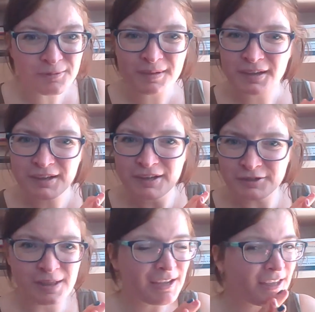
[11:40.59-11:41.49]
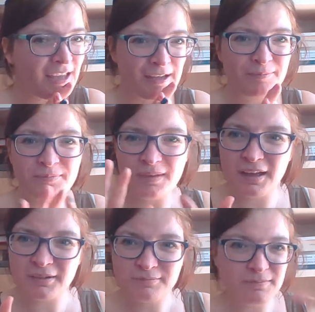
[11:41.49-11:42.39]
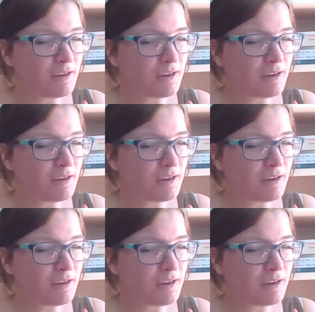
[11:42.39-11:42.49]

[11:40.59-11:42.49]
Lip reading: So like, yeah, and